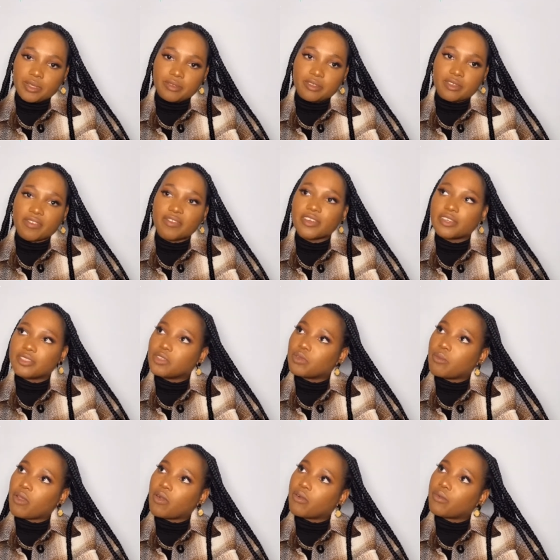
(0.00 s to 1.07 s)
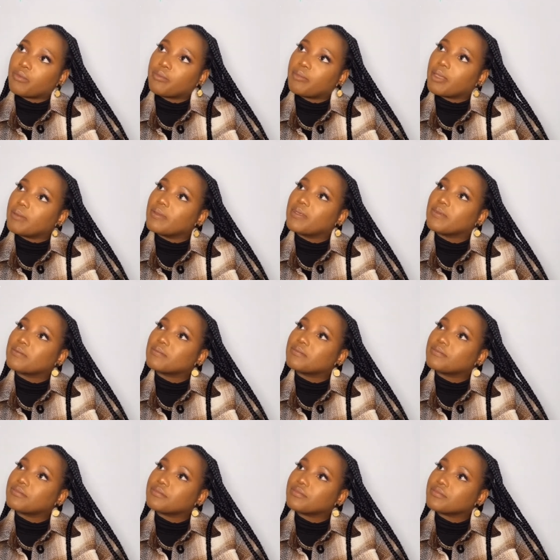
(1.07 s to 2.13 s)
different tomorrow. Maybe.
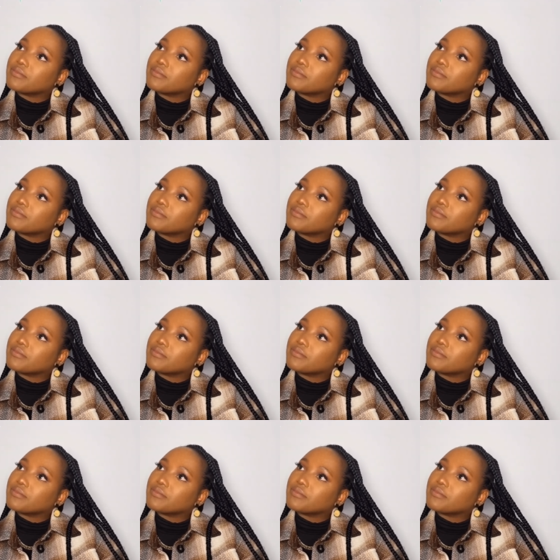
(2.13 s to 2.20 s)
Maybe.